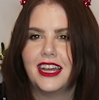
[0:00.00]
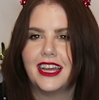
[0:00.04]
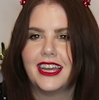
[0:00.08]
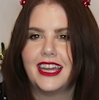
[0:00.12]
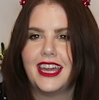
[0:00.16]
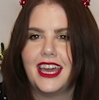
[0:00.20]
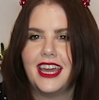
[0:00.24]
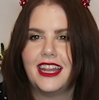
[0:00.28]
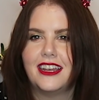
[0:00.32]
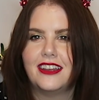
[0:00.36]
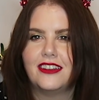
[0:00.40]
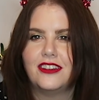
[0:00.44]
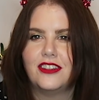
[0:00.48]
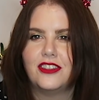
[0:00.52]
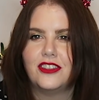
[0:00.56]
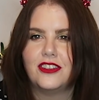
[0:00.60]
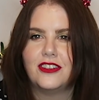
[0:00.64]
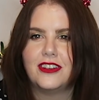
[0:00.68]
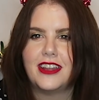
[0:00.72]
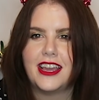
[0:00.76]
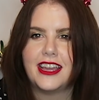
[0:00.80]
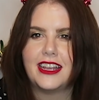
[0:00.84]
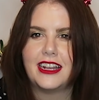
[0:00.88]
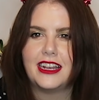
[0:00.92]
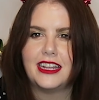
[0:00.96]
again,
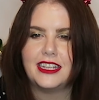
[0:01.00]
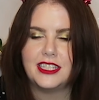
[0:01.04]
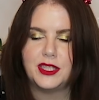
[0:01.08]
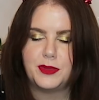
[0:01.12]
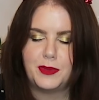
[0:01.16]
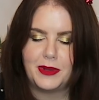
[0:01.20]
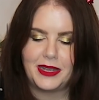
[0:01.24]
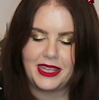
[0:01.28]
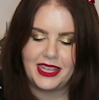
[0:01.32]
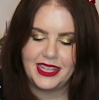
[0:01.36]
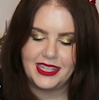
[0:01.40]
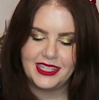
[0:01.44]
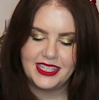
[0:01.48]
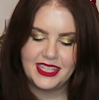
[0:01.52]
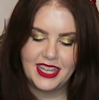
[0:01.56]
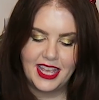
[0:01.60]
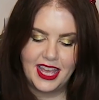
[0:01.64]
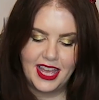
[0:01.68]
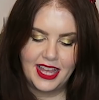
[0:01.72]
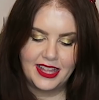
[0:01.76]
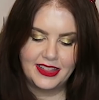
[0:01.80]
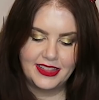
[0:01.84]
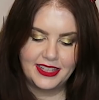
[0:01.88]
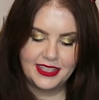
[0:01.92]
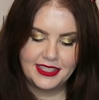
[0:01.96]
another necklace please.
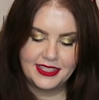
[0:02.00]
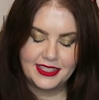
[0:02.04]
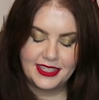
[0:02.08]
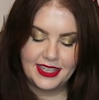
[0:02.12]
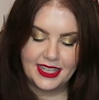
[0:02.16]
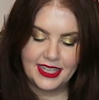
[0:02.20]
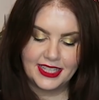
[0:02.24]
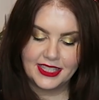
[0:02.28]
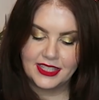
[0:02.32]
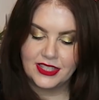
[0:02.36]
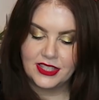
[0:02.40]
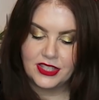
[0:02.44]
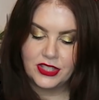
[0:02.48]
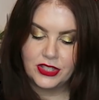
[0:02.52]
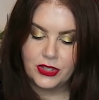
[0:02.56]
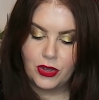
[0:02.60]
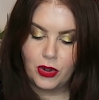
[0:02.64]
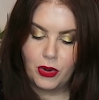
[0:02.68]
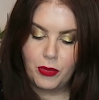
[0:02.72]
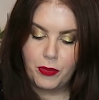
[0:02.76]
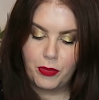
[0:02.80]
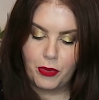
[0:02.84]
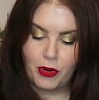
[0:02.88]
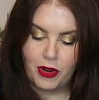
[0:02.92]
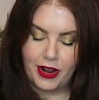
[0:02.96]
This is
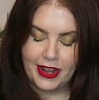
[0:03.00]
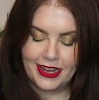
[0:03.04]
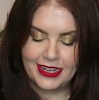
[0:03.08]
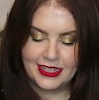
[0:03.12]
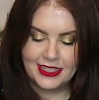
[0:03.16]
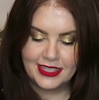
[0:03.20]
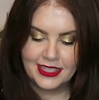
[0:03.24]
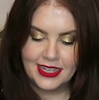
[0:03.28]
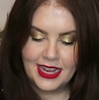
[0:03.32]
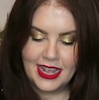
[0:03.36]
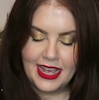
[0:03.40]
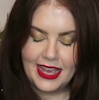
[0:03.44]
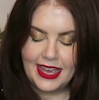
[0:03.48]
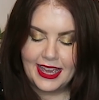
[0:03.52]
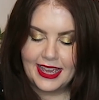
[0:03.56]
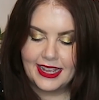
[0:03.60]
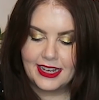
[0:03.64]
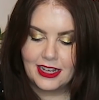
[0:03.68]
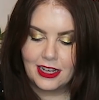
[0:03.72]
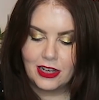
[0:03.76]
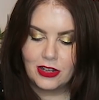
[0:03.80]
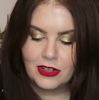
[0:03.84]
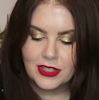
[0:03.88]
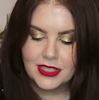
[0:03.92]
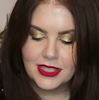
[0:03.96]
so bright.
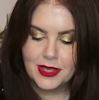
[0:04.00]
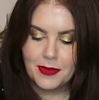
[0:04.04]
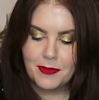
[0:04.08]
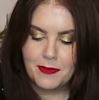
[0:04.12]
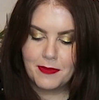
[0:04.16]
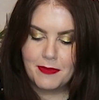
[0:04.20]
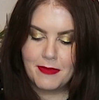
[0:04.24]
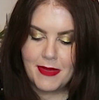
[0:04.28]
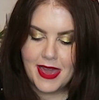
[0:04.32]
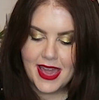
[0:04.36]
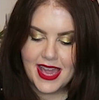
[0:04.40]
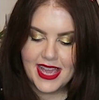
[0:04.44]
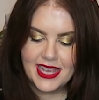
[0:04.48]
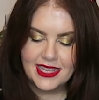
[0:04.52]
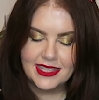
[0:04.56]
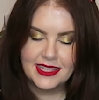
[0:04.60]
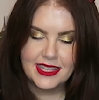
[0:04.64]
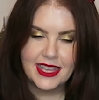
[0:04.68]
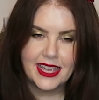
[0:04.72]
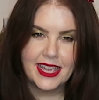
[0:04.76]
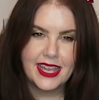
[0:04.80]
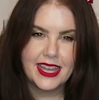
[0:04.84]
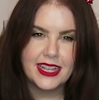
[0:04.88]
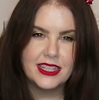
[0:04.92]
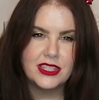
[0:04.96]
It looks
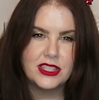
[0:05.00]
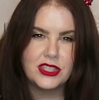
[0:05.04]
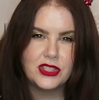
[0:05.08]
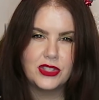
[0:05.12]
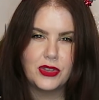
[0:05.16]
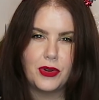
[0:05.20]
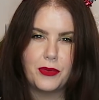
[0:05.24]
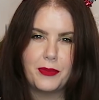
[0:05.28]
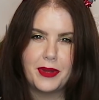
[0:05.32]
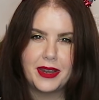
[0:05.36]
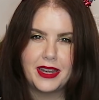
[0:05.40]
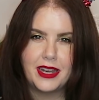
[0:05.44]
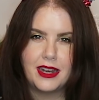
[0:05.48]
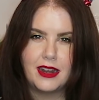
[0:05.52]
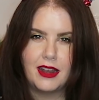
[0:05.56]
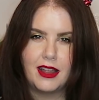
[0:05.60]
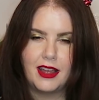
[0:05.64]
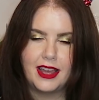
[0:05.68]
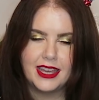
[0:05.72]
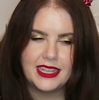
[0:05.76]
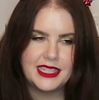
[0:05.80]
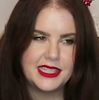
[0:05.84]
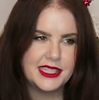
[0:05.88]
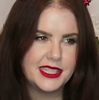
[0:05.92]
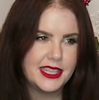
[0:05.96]
amazing in so many
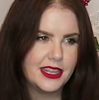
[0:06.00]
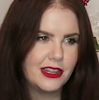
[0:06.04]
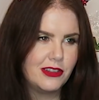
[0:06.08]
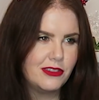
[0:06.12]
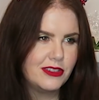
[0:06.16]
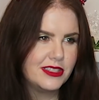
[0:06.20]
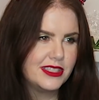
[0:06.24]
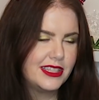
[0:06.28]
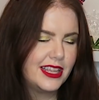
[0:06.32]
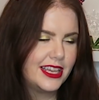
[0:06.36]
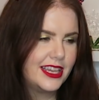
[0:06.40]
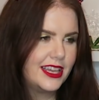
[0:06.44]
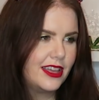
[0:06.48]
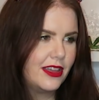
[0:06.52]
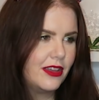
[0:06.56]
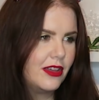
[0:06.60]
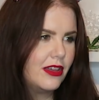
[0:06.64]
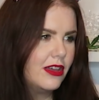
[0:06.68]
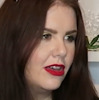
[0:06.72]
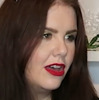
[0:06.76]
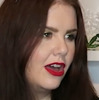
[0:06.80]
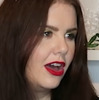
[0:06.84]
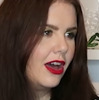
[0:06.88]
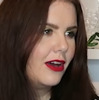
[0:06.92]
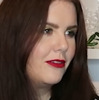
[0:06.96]
lights. It looks like
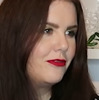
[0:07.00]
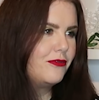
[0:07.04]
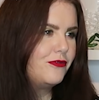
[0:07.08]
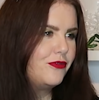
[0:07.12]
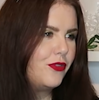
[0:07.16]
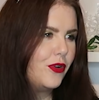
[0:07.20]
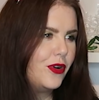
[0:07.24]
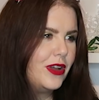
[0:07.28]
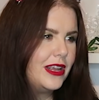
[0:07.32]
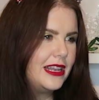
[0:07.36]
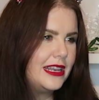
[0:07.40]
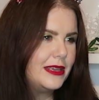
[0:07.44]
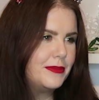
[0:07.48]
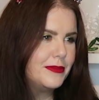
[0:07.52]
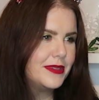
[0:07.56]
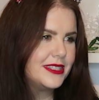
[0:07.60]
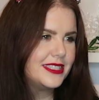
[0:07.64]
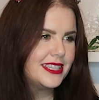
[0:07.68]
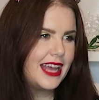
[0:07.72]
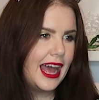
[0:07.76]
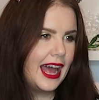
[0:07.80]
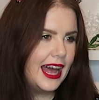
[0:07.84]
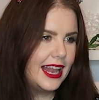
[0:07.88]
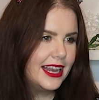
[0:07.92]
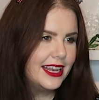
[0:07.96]
a foily
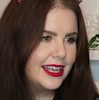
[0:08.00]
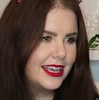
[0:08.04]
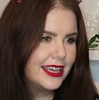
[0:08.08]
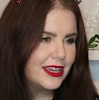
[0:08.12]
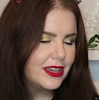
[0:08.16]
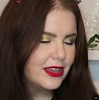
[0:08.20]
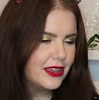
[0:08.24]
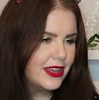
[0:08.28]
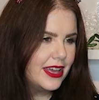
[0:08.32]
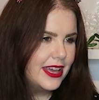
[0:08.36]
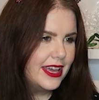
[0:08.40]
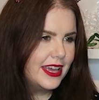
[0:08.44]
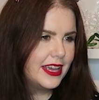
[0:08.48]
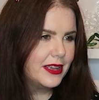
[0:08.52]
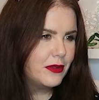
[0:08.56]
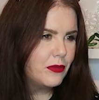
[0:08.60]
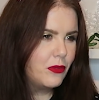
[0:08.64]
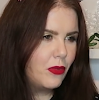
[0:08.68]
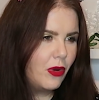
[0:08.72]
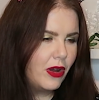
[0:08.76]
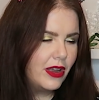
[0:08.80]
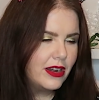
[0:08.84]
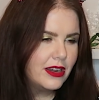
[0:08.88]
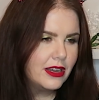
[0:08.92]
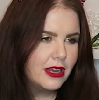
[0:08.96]
metallic
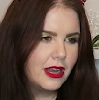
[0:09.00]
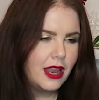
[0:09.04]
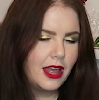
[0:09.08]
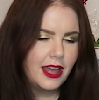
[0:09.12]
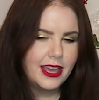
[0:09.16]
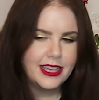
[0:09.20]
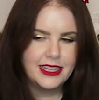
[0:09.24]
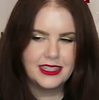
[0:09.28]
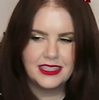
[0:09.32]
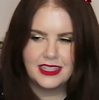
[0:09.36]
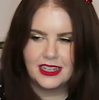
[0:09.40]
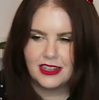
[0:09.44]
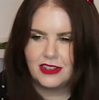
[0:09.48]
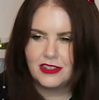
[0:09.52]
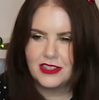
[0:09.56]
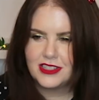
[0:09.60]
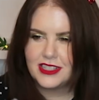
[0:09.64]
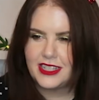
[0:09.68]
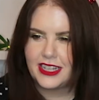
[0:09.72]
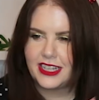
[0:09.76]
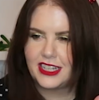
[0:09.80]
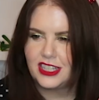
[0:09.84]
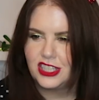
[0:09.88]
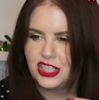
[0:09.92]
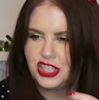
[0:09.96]
in one light. It
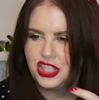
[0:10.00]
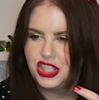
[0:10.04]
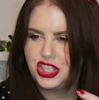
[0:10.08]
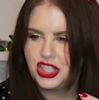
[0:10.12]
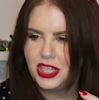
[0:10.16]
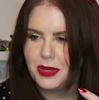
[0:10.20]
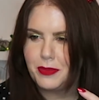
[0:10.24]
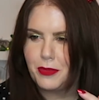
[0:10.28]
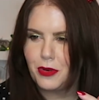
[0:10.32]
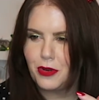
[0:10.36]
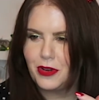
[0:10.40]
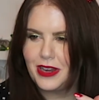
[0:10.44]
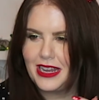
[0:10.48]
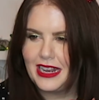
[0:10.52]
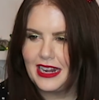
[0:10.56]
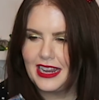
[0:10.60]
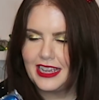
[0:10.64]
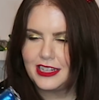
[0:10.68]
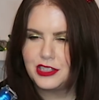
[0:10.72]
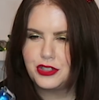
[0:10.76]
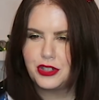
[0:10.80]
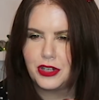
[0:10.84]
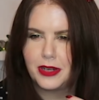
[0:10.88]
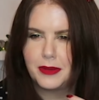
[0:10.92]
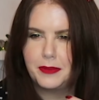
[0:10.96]
looks like a shimmery
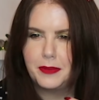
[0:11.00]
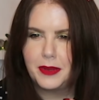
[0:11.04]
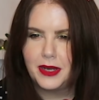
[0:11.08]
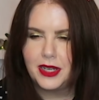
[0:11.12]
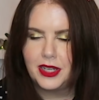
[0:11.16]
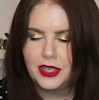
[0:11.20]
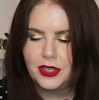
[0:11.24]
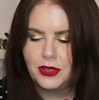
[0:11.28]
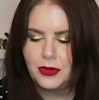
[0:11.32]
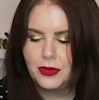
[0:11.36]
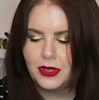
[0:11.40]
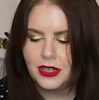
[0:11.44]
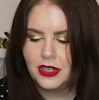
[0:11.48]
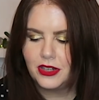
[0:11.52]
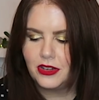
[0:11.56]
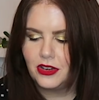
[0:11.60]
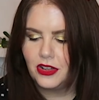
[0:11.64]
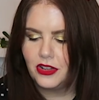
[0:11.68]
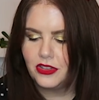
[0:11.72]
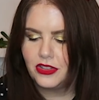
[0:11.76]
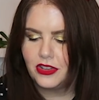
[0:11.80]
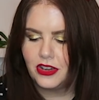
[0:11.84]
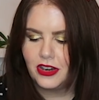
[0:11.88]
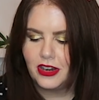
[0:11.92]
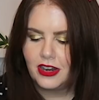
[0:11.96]
electric blue in
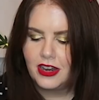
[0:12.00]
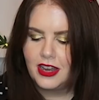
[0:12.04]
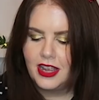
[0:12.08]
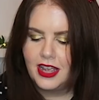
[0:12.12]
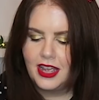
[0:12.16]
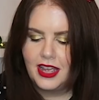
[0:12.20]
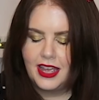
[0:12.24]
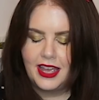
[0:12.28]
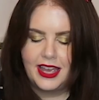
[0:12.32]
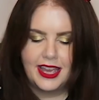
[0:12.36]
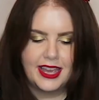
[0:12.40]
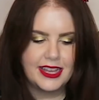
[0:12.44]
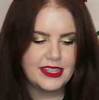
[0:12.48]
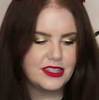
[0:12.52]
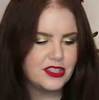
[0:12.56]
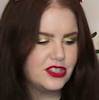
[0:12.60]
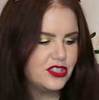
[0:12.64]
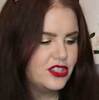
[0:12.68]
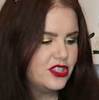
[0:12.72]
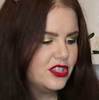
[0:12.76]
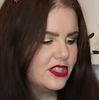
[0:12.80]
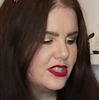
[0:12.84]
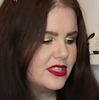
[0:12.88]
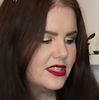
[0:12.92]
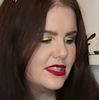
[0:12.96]
another.
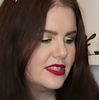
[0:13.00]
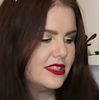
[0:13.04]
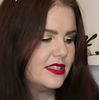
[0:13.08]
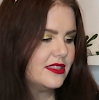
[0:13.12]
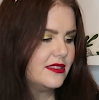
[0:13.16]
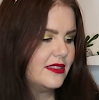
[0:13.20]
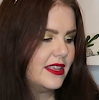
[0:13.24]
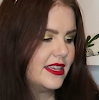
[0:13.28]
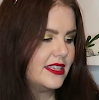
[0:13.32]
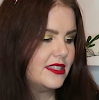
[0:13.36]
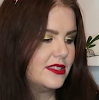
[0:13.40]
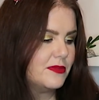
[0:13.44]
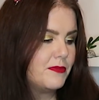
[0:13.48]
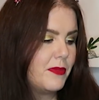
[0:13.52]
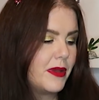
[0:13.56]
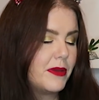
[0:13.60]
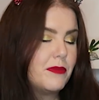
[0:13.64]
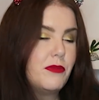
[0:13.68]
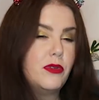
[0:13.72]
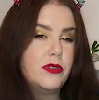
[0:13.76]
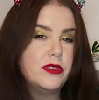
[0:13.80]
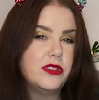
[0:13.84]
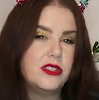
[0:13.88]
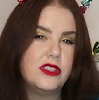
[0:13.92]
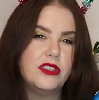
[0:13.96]
It's just, it's my
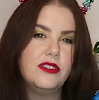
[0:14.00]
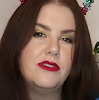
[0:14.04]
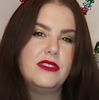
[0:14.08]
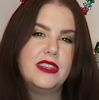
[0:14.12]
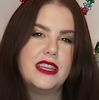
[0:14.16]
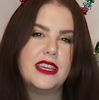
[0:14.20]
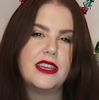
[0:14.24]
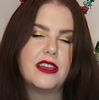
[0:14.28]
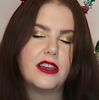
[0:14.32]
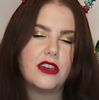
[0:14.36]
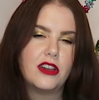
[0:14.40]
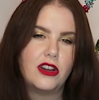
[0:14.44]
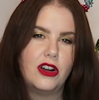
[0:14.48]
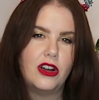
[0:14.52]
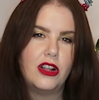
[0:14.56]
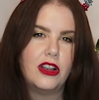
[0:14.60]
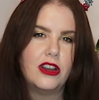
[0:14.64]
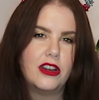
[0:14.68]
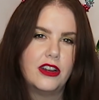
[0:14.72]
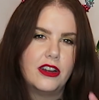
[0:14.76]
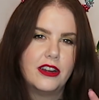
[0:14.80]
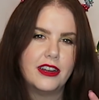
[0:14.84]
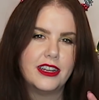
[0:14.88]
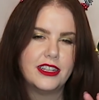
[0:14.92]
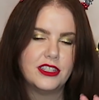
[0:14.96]
most unique
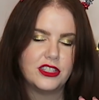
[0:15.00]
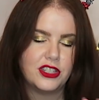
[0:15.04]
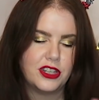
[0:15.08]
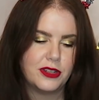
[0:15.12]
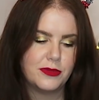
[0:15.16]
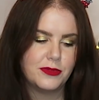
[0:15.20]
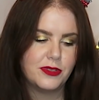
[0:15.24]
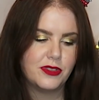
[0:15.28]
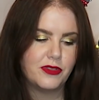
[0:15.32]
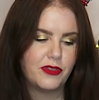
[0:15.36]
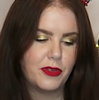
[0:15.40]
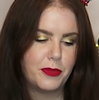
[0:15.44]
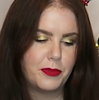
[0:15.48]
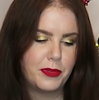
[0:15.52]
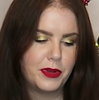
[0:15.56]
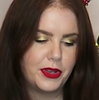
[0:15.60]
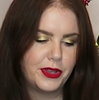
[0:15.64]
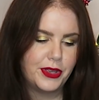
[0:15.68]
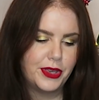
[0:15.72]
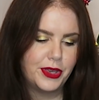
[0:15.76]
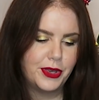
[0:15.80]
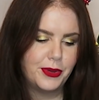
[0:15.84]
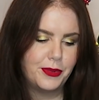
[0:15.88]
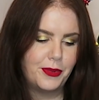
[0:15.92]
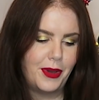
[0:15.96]
colour in terms of a
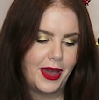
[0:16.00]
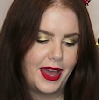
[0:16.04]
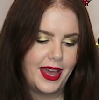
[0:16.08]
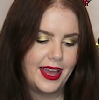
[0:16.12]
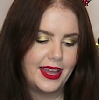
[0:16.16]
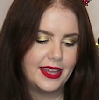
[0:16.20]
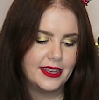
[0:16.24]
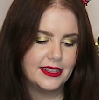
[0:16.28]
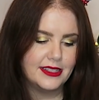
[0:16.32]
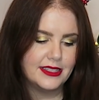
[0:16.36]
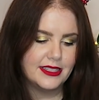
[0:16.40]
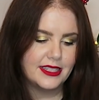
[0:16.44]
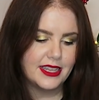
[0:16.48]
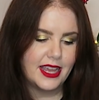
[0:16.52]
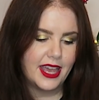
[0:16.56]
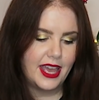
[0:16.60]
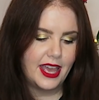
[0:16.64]
blue, and